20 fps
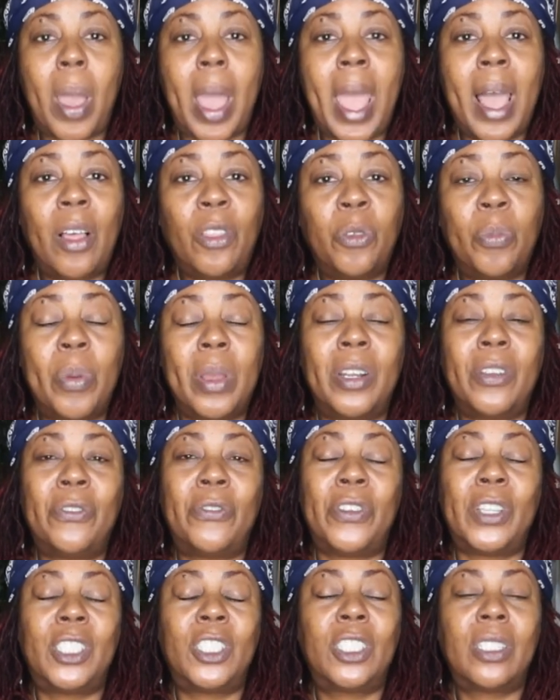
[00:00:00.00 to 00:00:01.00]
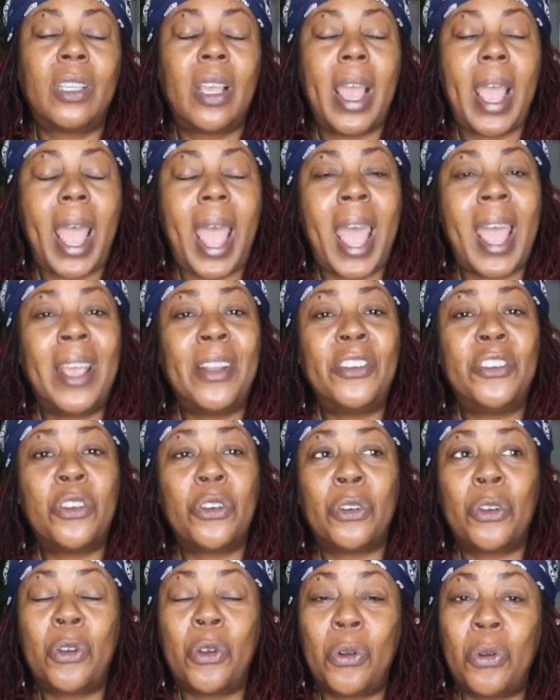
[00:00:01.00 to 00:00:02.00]
health benefits and
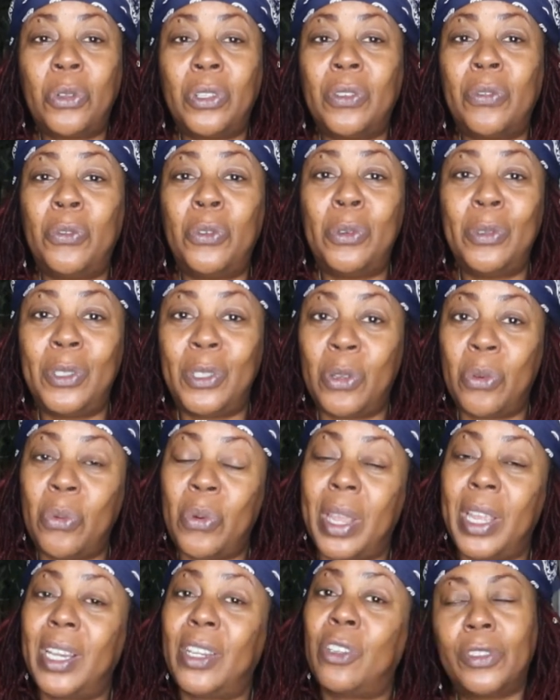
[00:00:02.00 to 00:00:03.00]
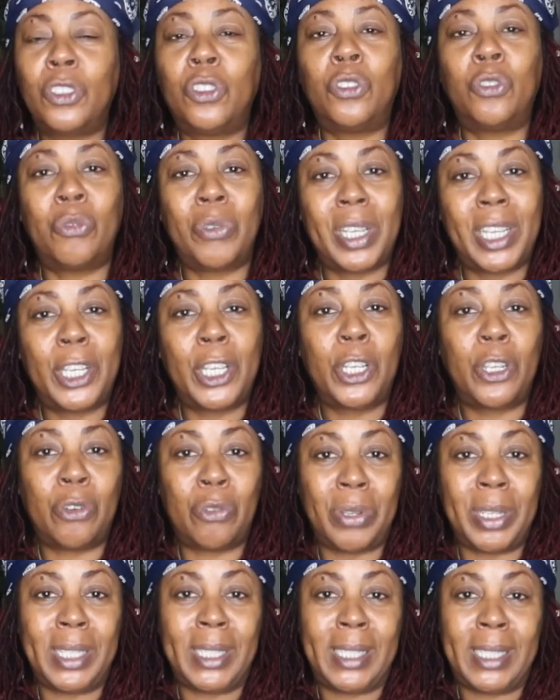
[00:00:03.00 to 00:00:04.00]
your goal of losing weight drinking
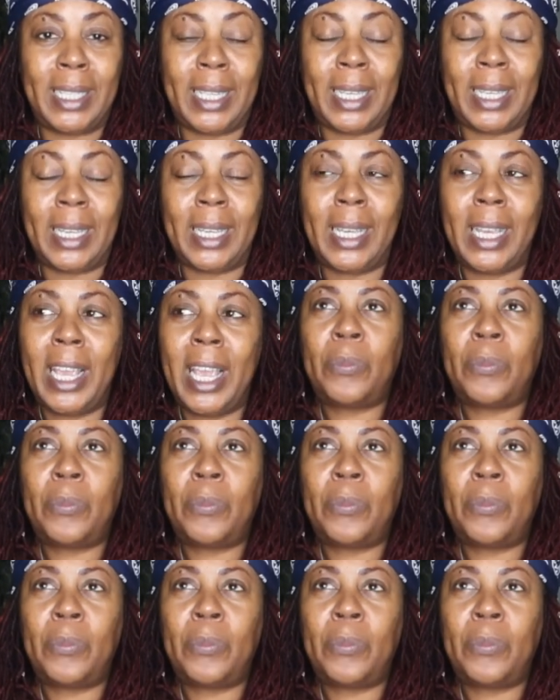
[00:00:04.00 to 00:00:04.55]
green tea.